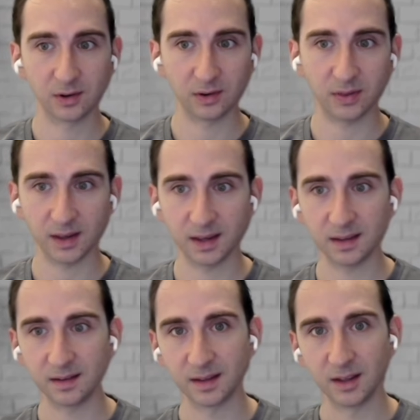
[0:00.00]
a better
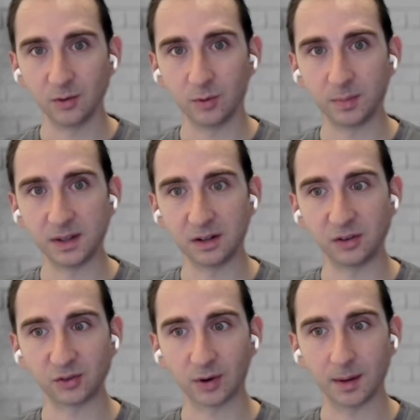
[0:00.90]
thing would be
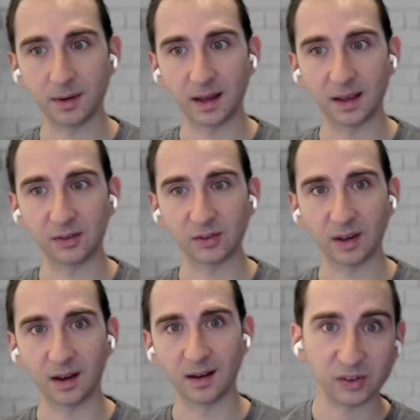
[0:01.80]
to describe it
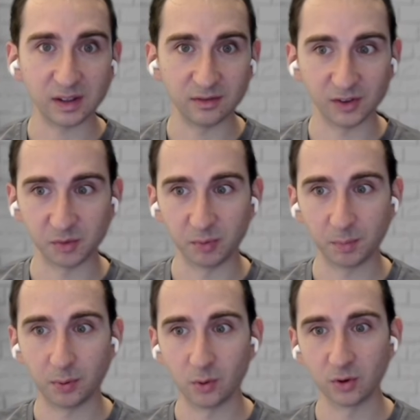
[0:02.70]
as you can see
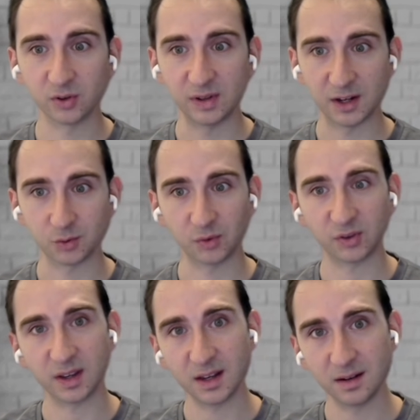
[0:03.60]
visible pores, natural
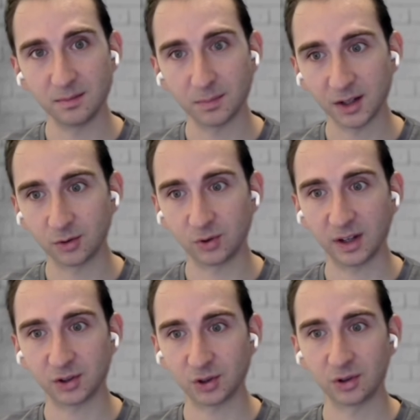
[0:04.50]
skin,
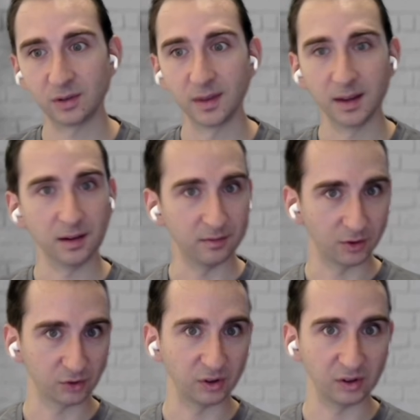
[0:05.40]
microtexture,
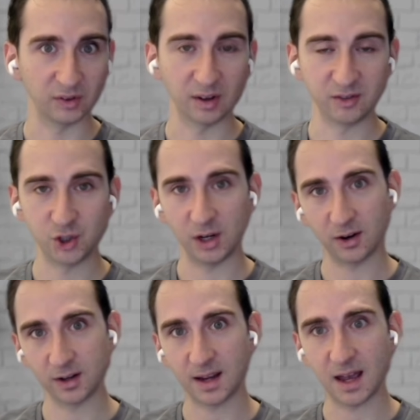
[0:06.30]
versus a
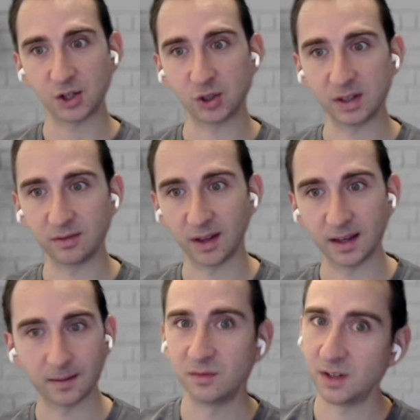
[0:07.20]
generic adjective,
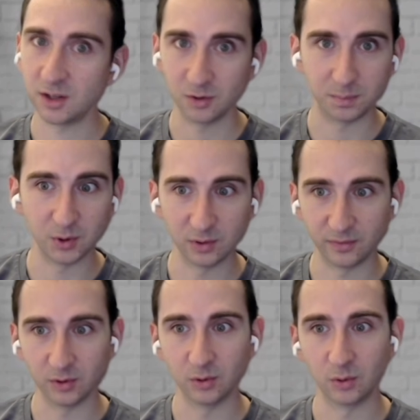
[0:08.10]
make the video
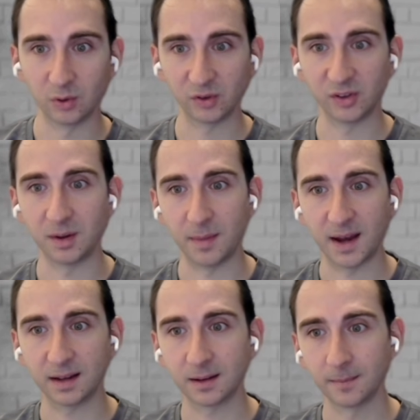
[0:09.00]
beautiful or
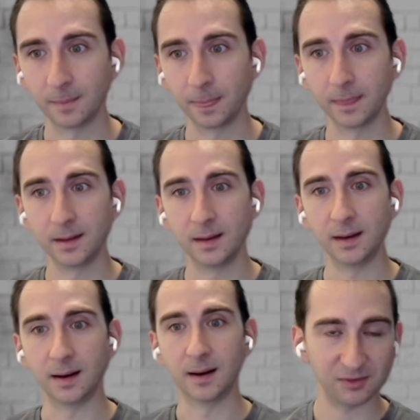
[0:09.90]
cinematic.
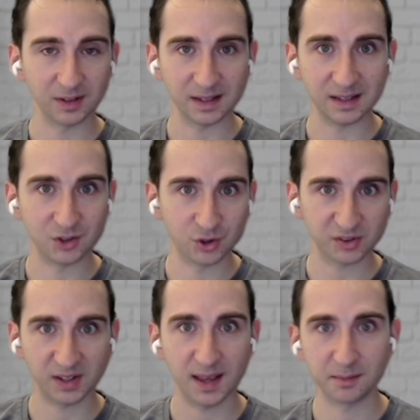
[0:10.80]
And definitely
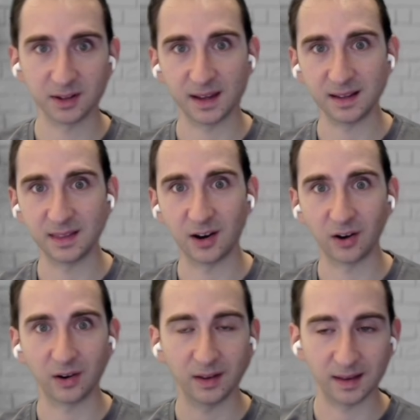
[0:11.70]
just to hammer that in
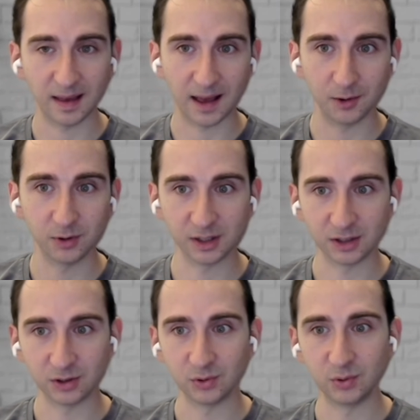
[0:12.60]
there, I would
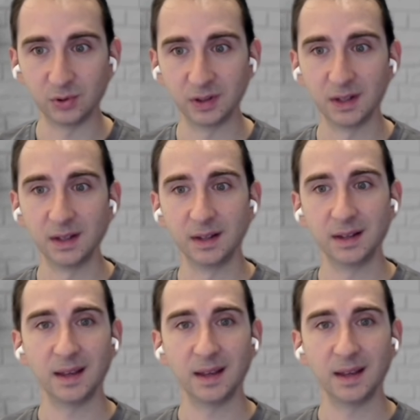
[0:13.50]
include